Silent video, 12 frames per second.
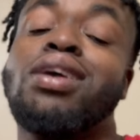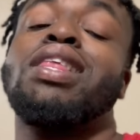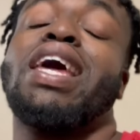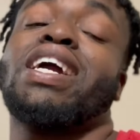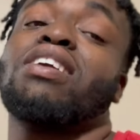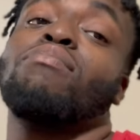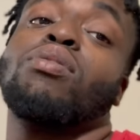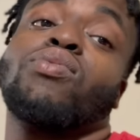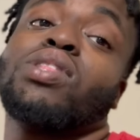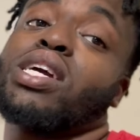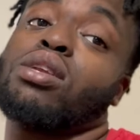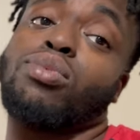That can be
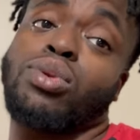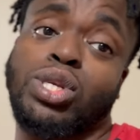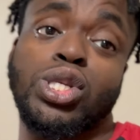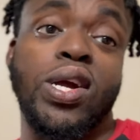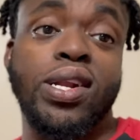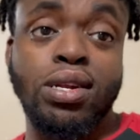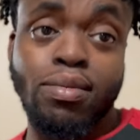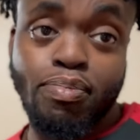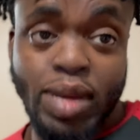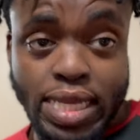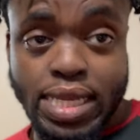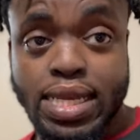relatable to starting a
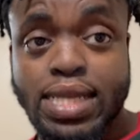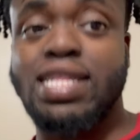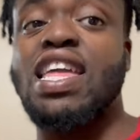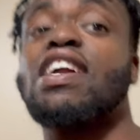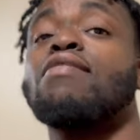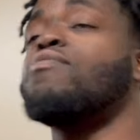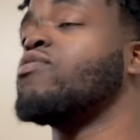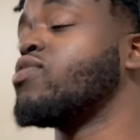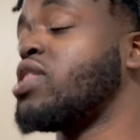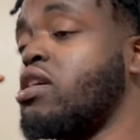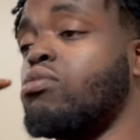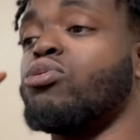business. That can be
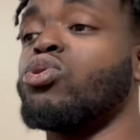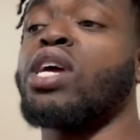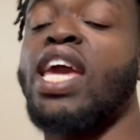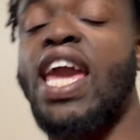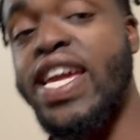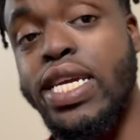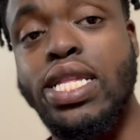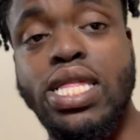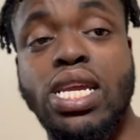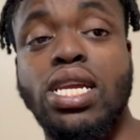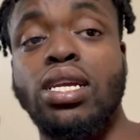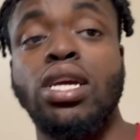relatable to
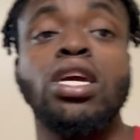anything